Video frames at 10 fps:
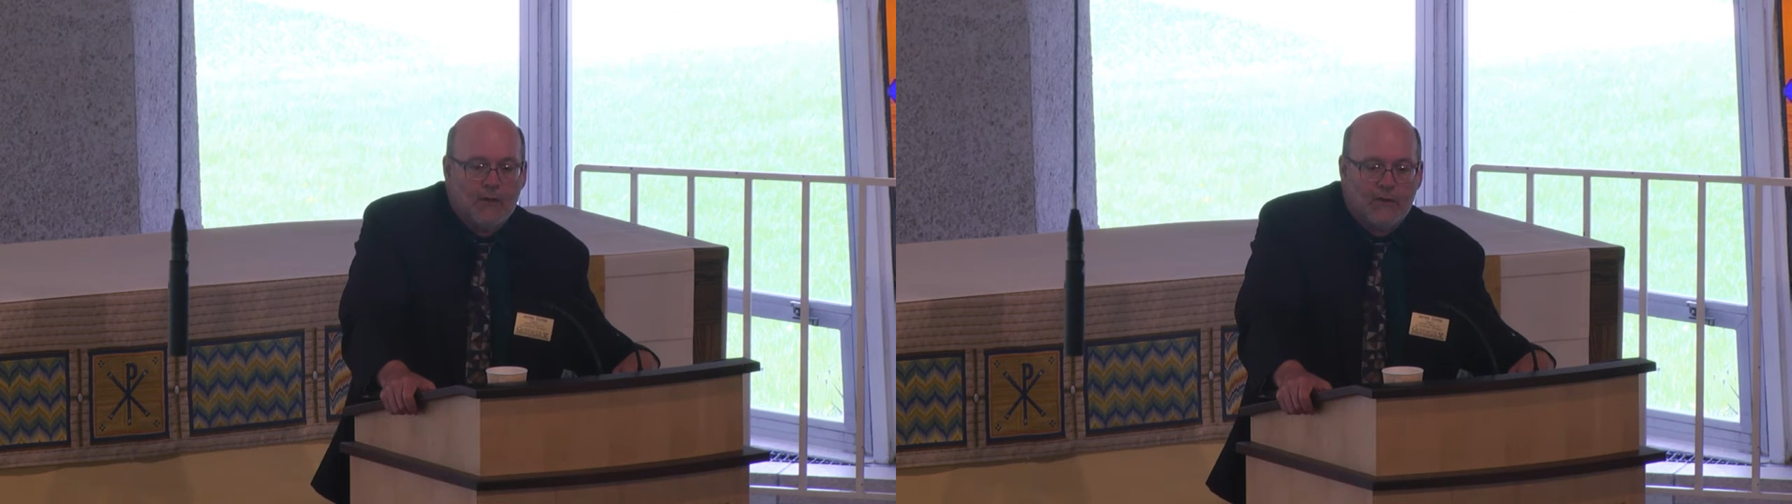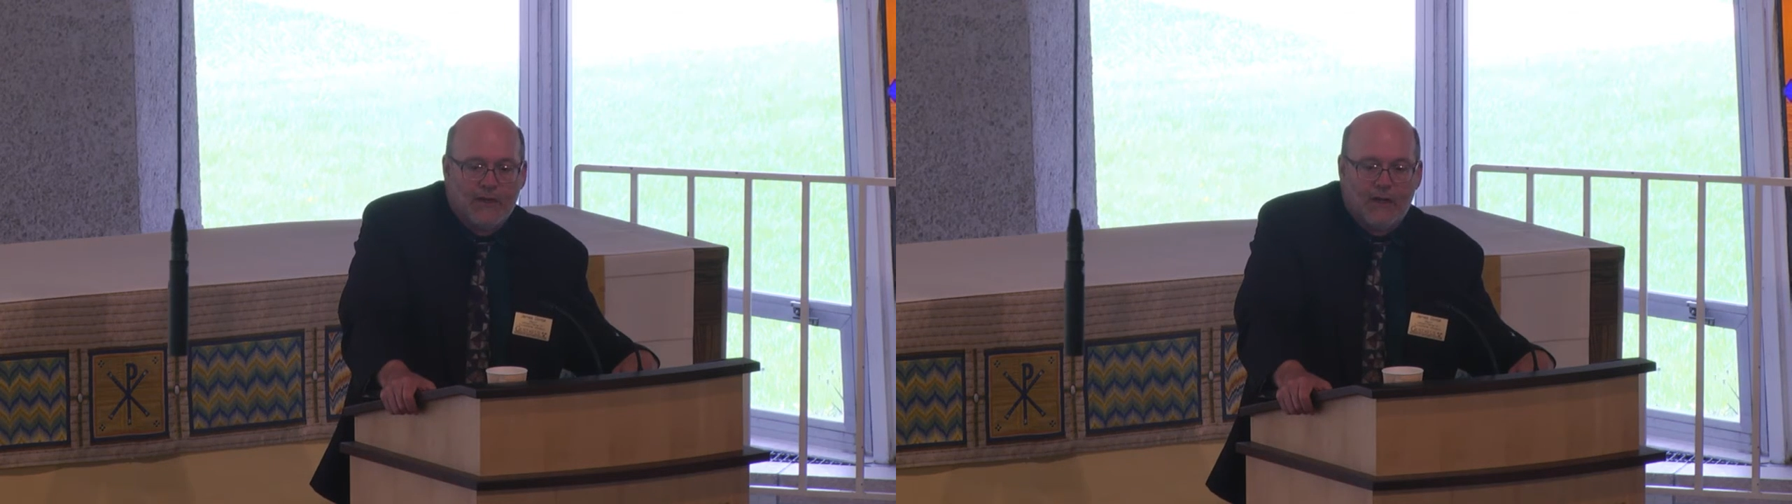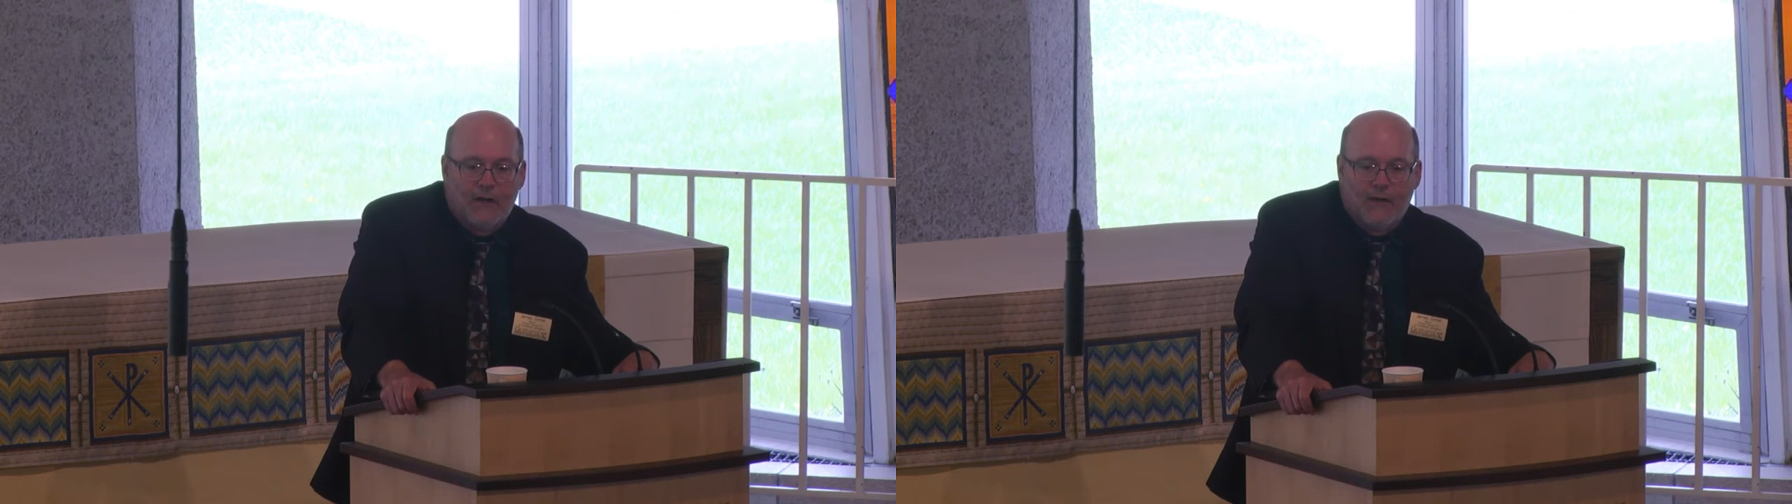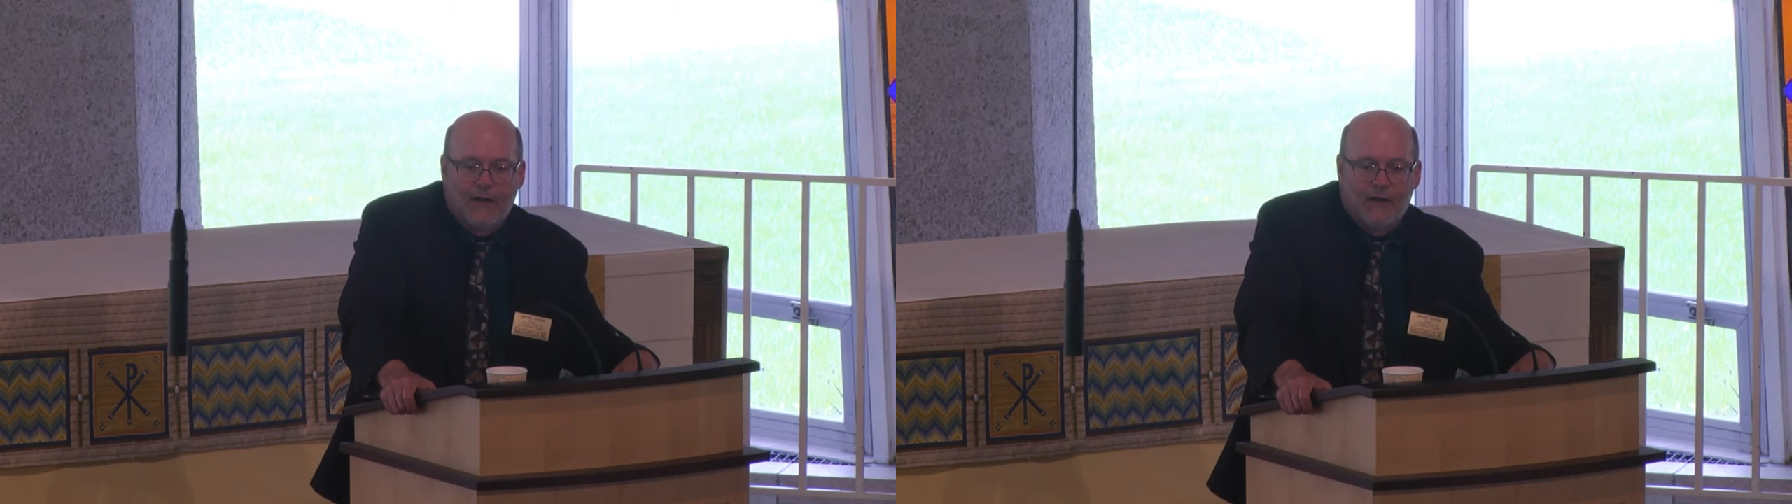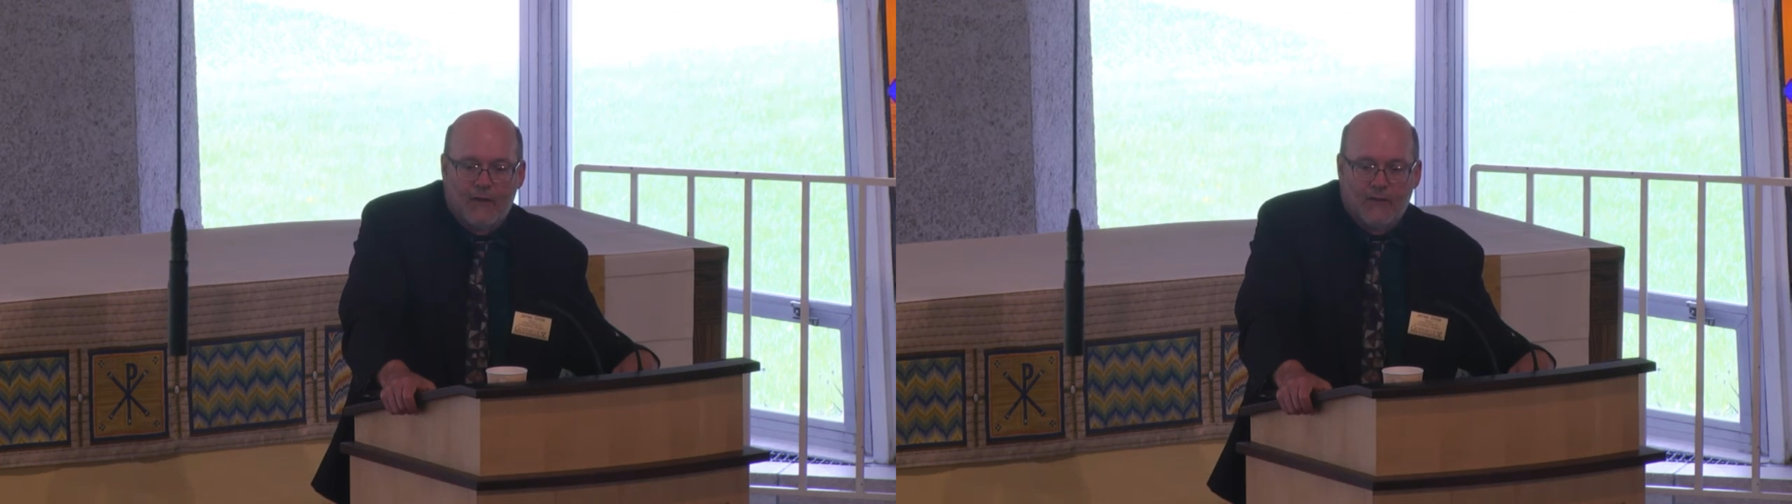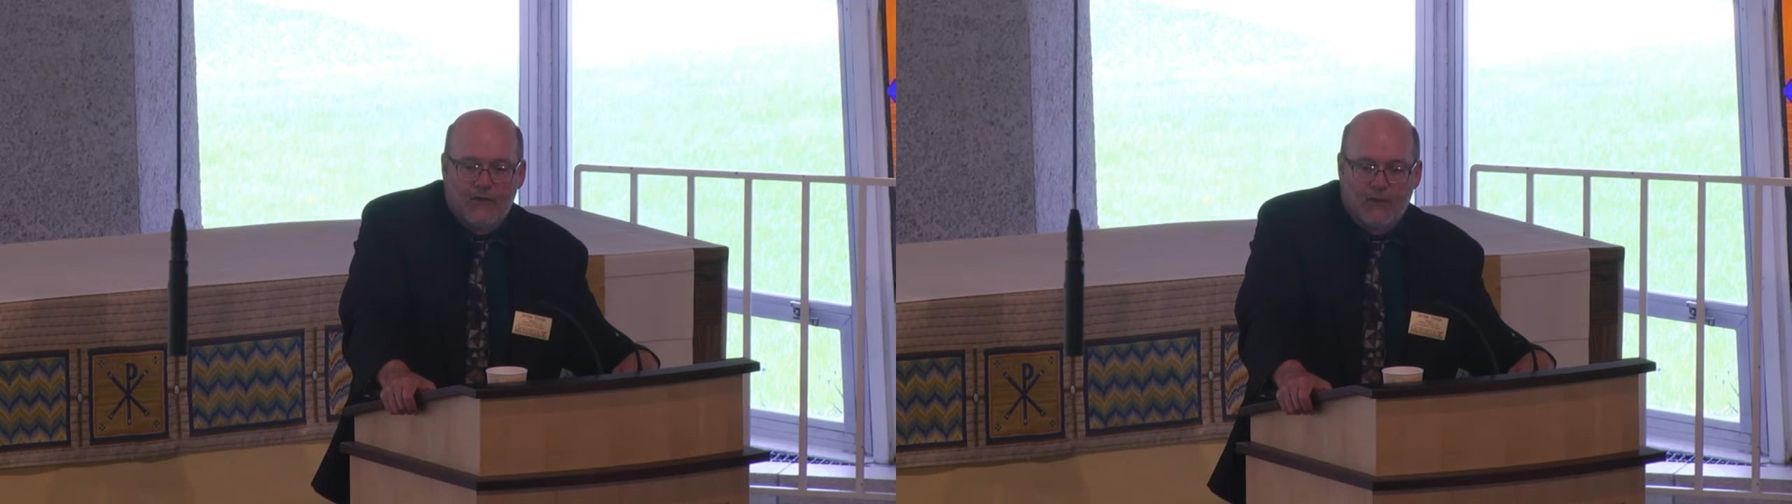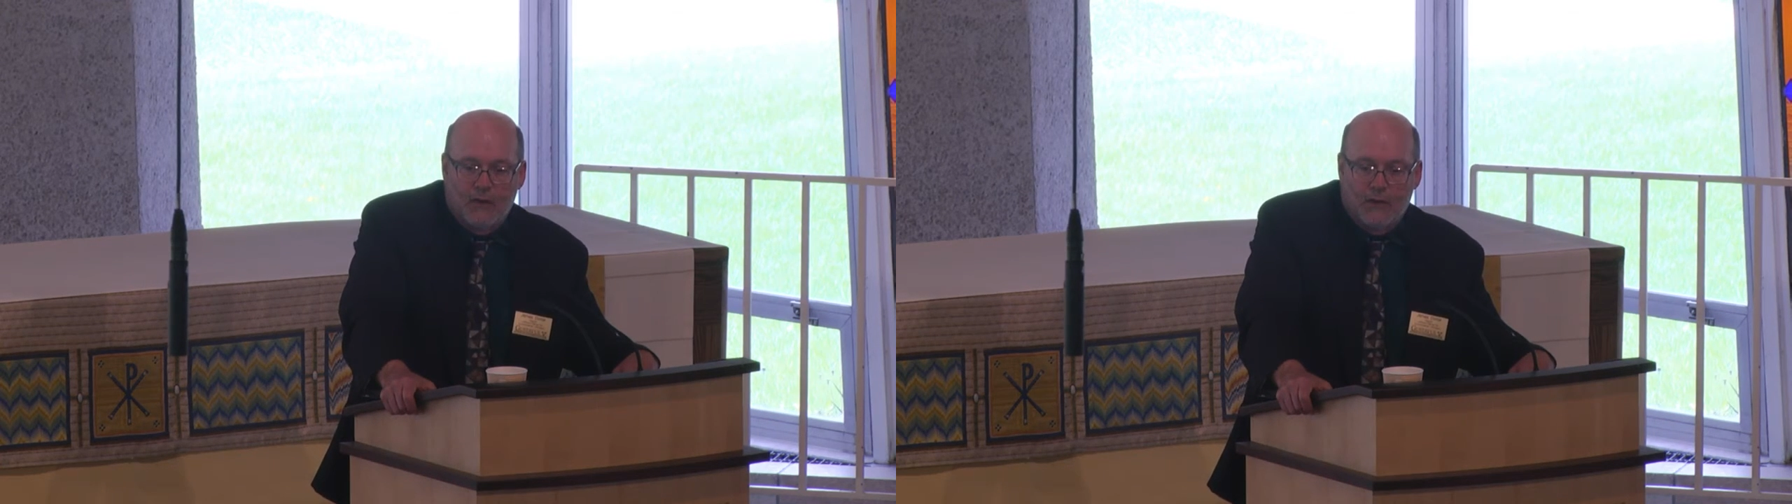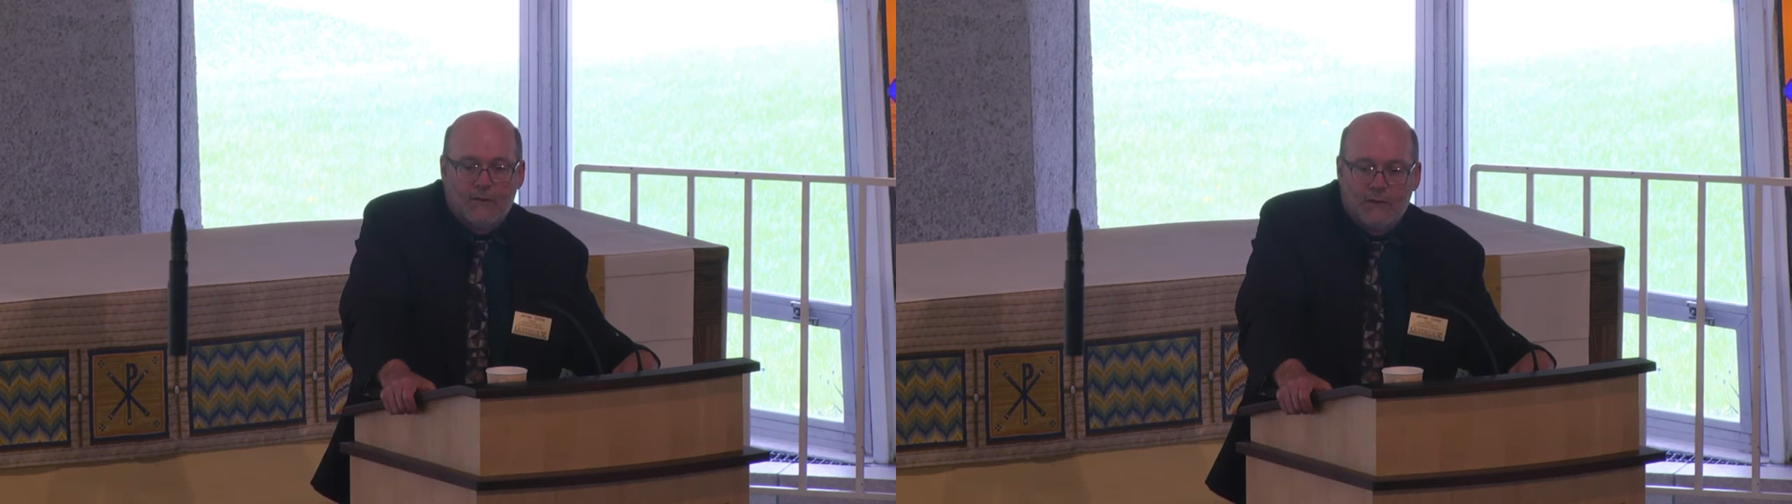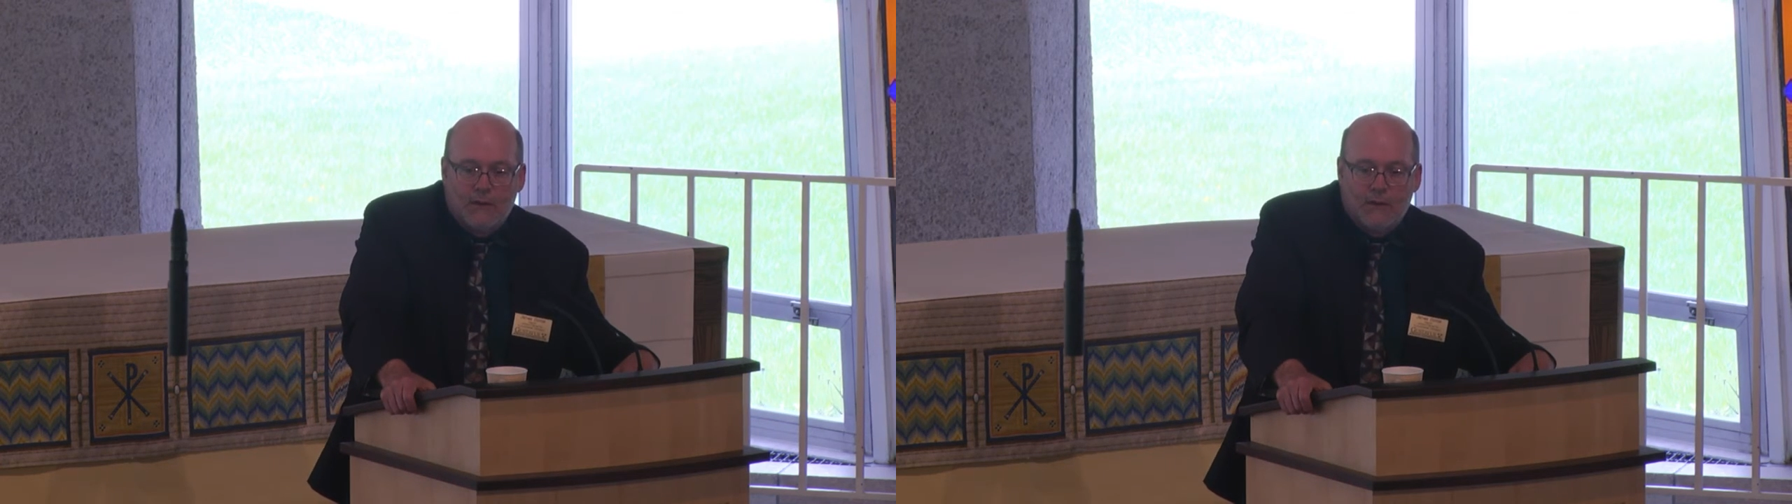what they call the health of the soil